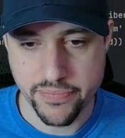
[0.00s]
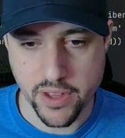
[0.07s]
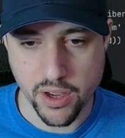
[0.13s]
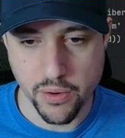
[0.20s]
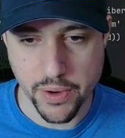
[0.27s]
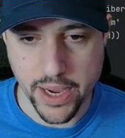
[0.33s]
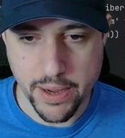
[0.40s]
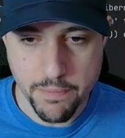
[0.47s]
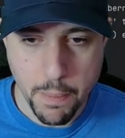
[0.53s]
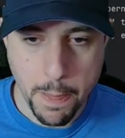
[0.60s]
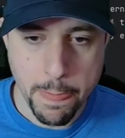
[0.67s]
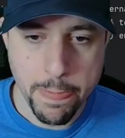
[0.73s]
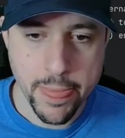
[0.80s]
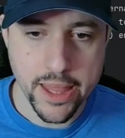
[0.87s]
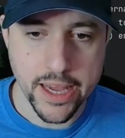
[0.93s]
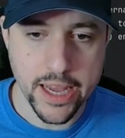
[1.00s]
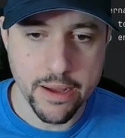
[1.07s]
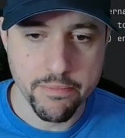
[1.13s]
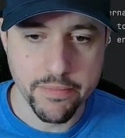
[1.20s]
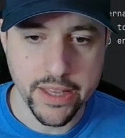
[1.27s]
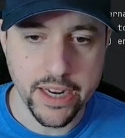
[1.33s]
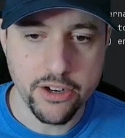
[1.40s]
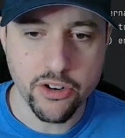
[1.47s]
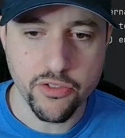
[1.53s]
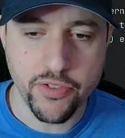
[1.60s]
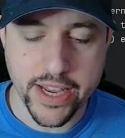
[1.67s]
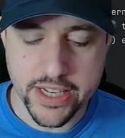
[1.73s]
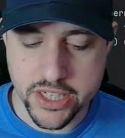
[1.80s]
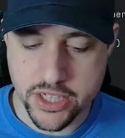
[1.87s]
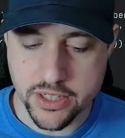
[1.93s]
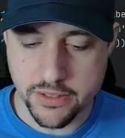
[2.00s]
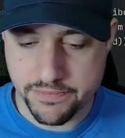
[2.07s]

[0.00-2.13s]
Okay, um, an interface